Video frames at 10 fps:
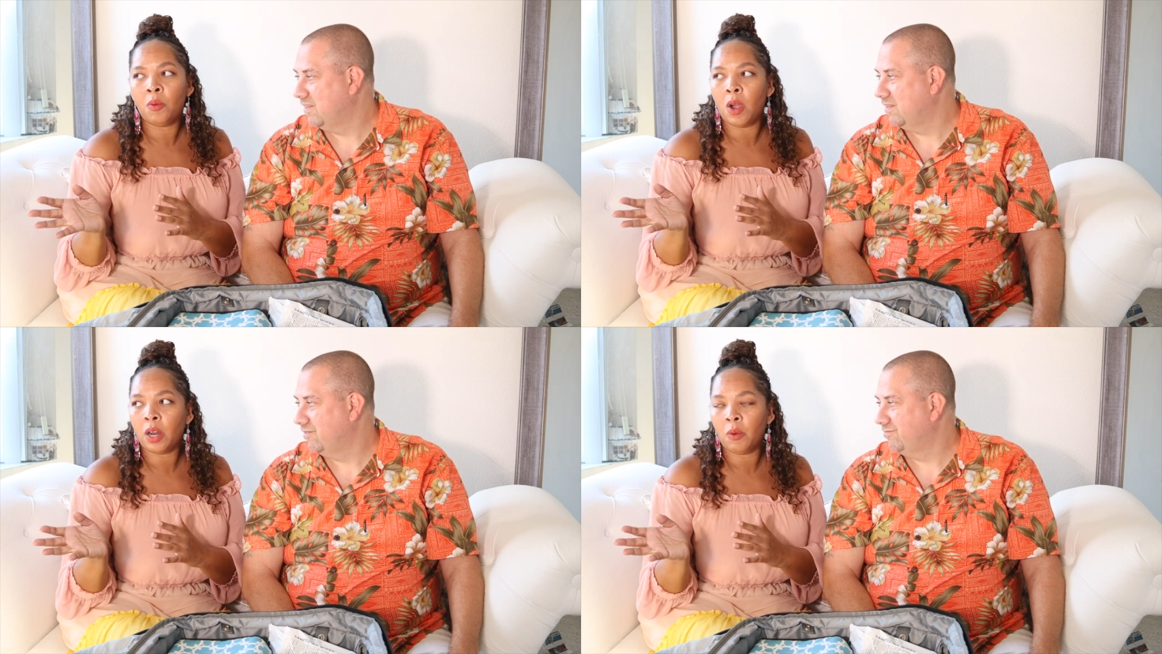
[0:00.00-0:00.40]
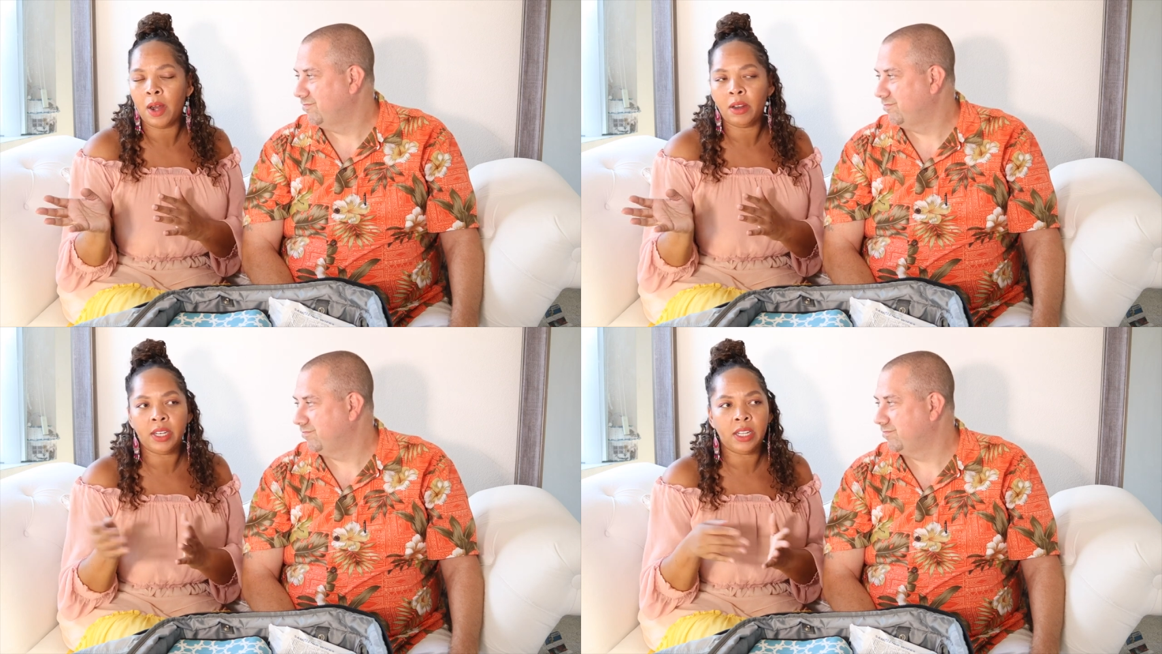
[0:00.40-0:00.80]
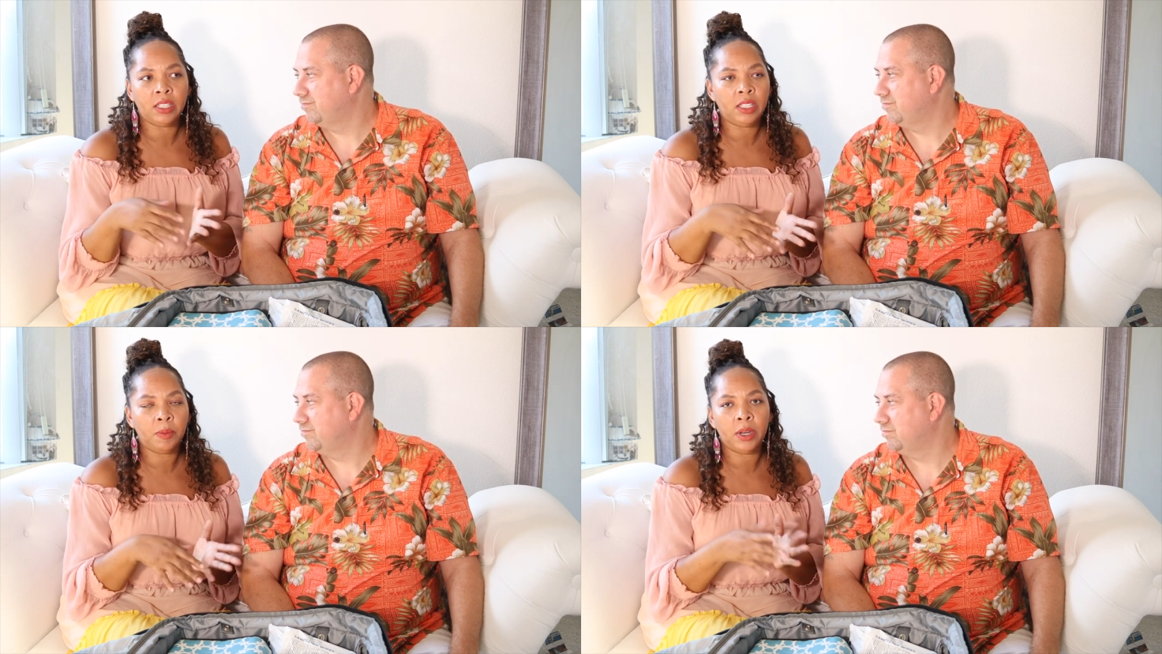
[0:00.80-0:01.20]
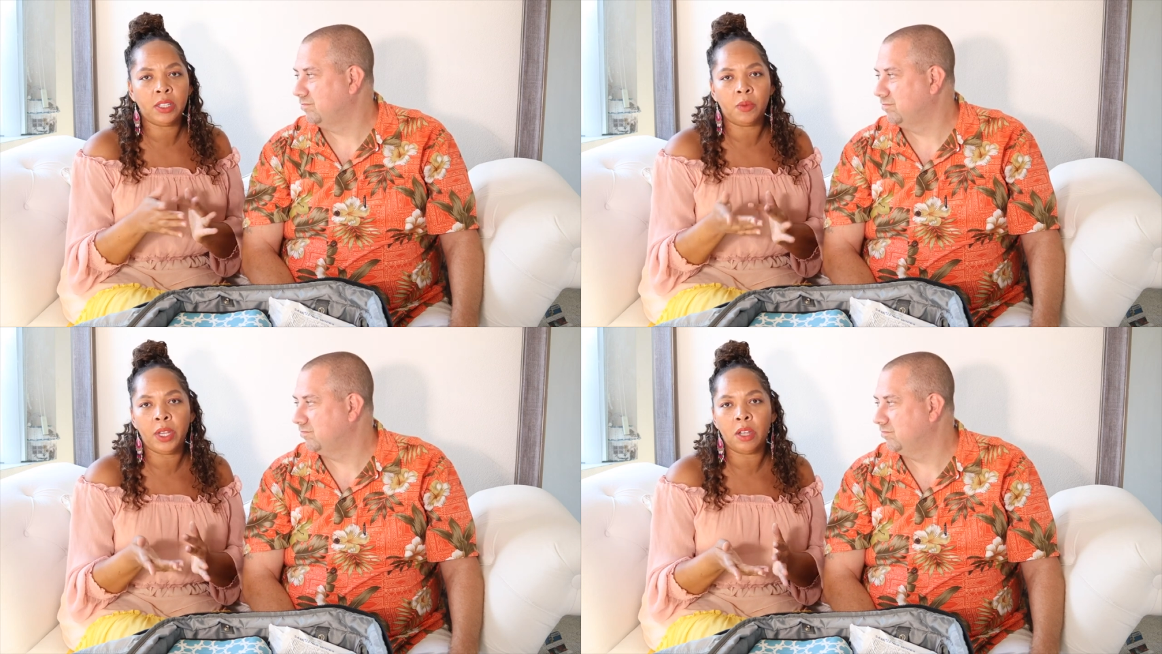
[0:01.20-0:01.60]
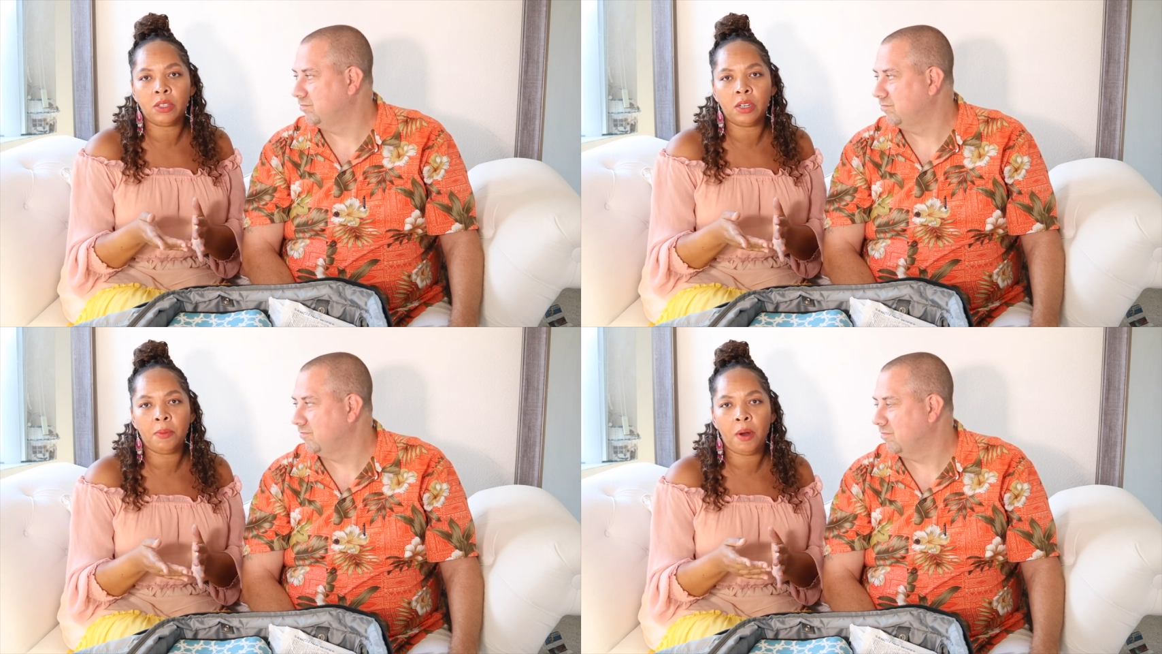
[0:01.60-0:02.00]
Speaker 1: walk around Disney Springs, when we
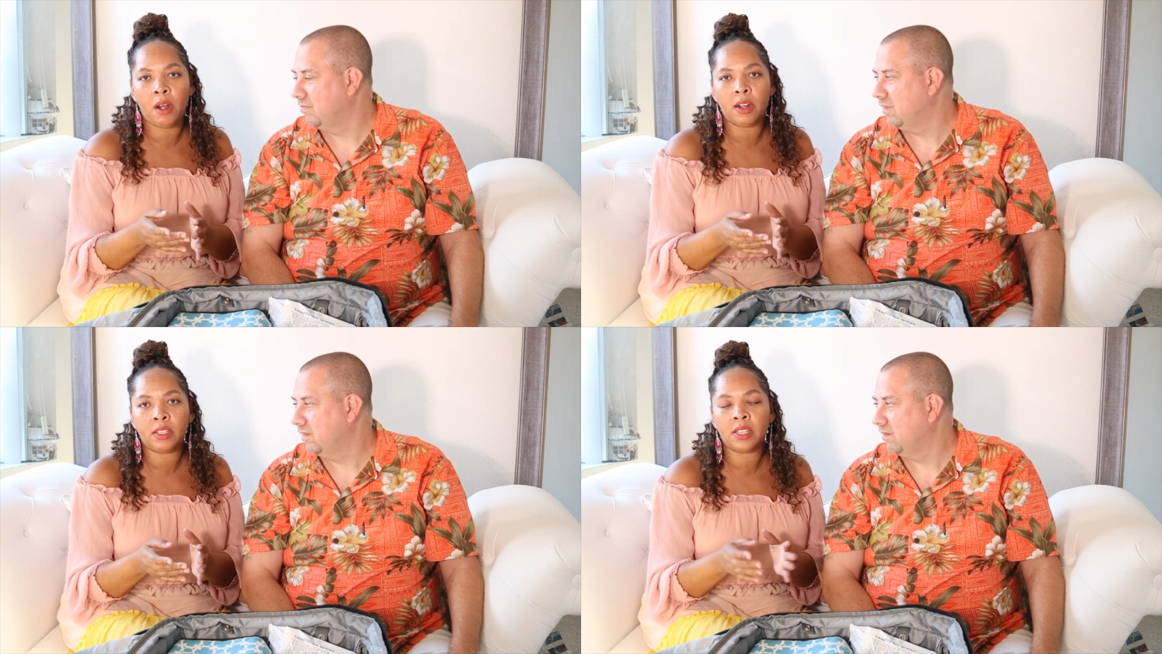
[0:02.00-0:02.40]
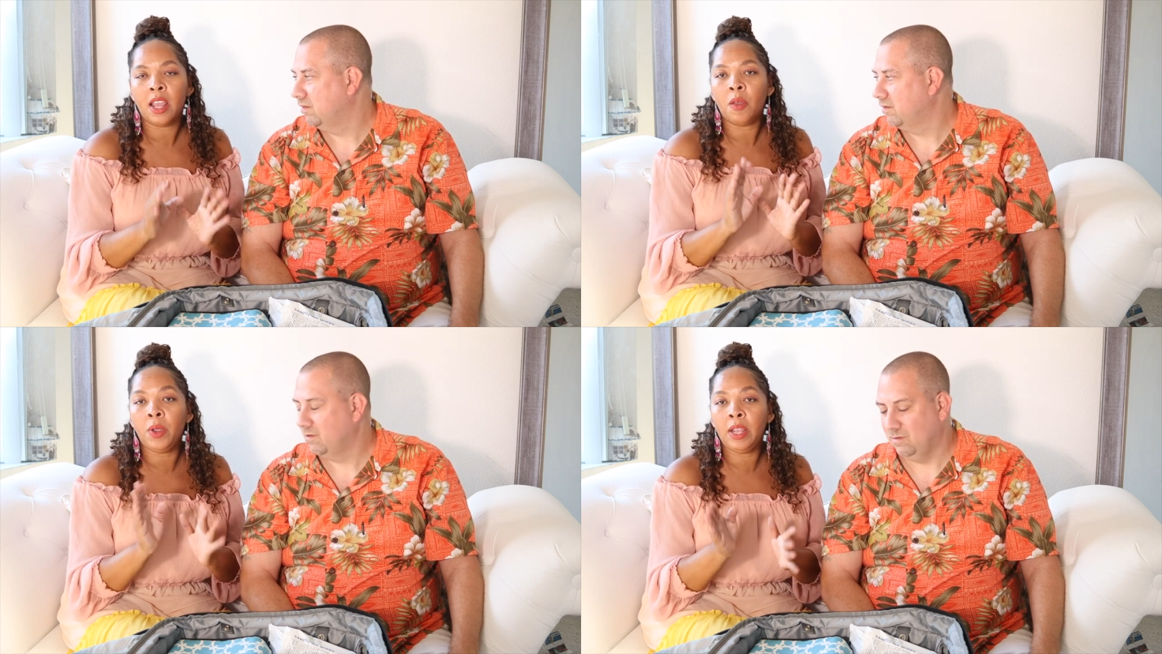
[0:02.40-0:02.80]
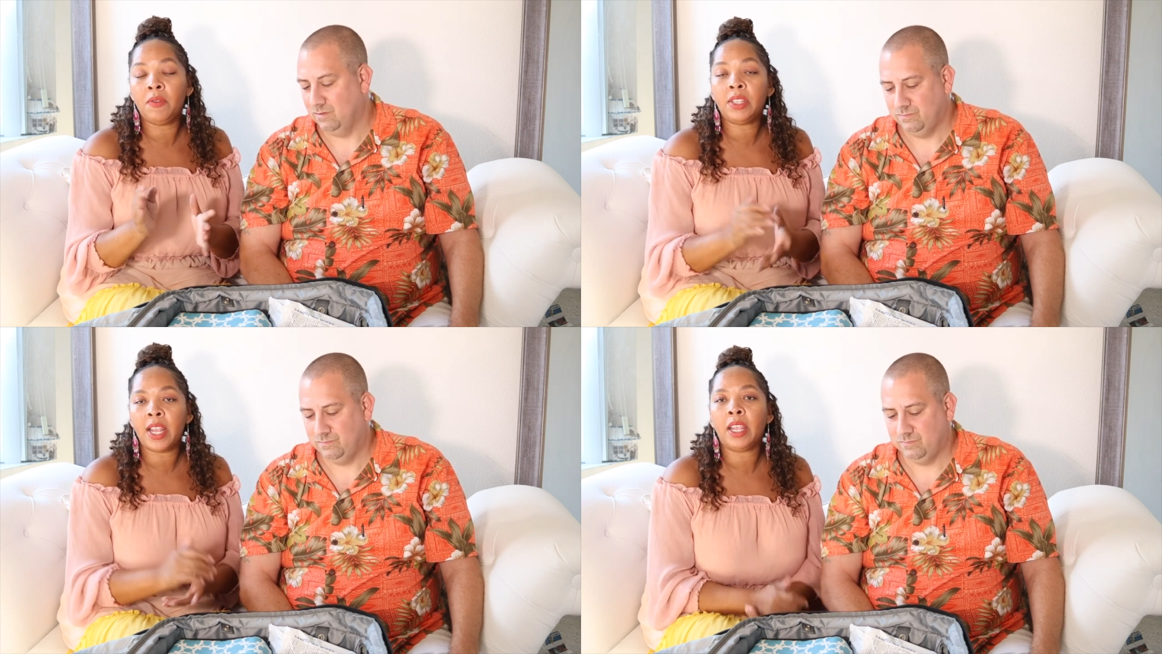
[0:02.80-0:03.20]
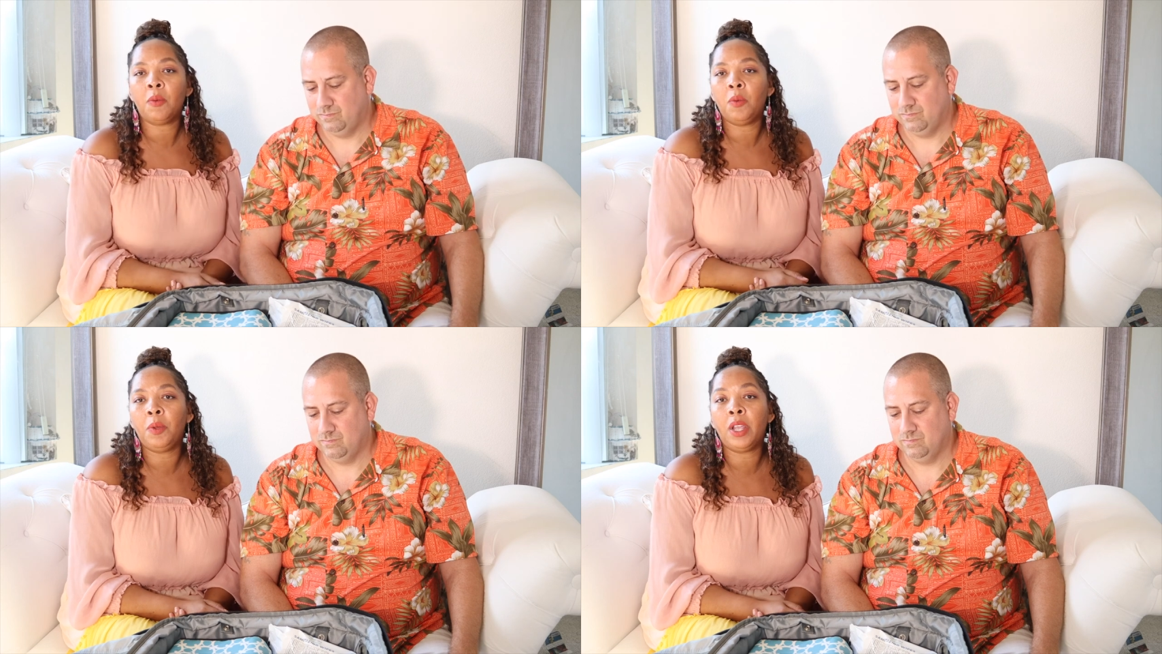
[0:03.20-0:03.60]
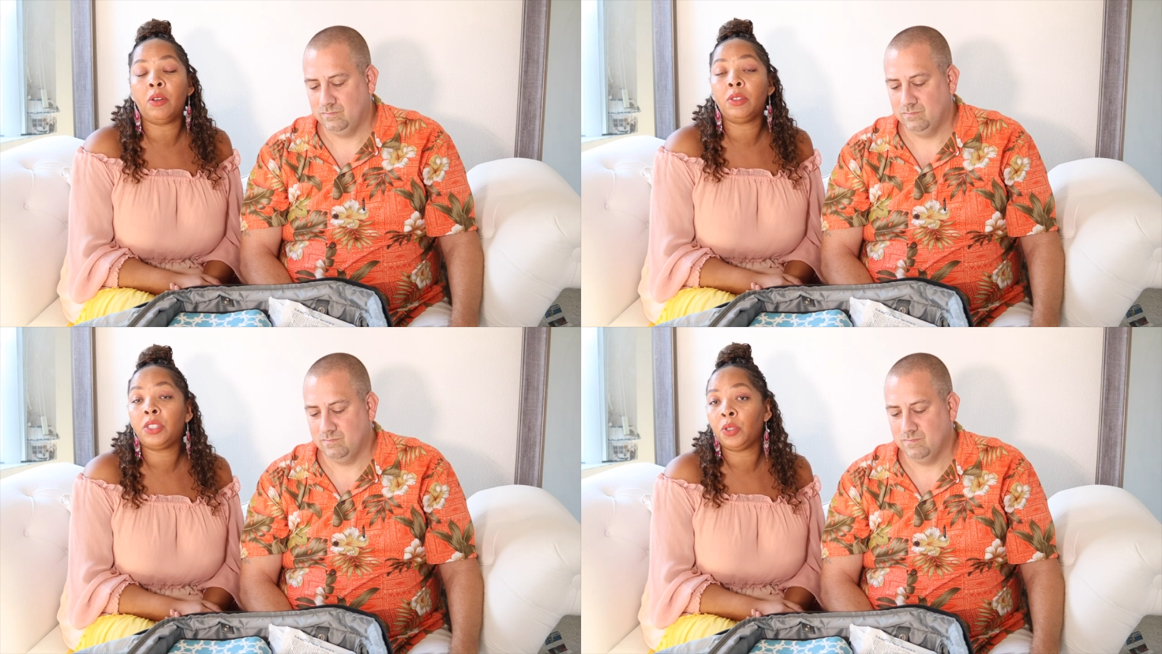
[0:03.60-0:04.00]
go to the parks. We even take it when we
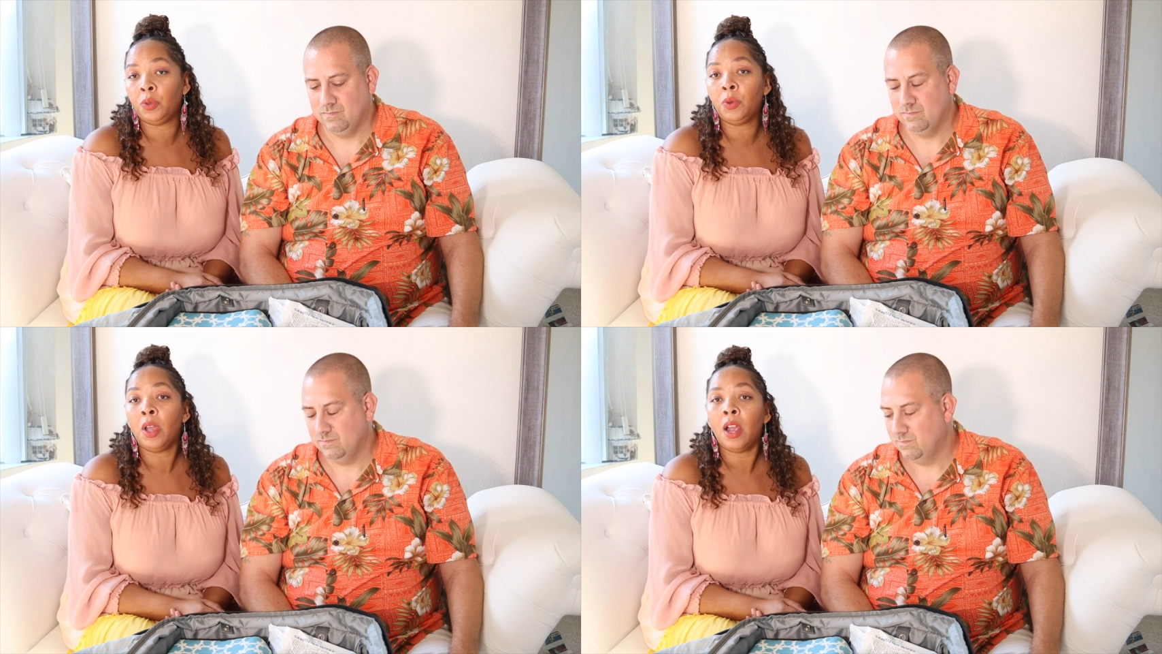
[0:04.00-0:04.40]
go to